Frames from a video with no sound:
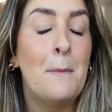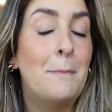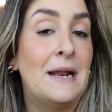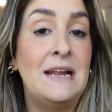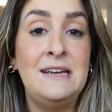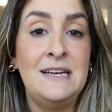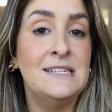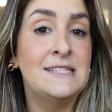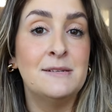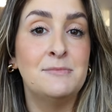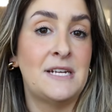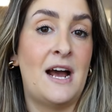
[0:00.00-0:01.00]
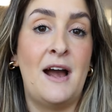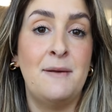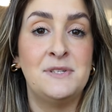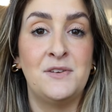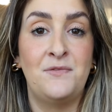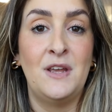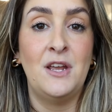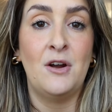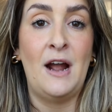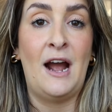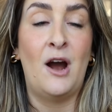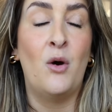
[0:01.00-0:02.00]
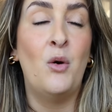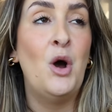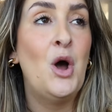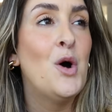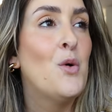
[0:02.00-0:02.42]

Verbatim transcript: but I needed some time to figure out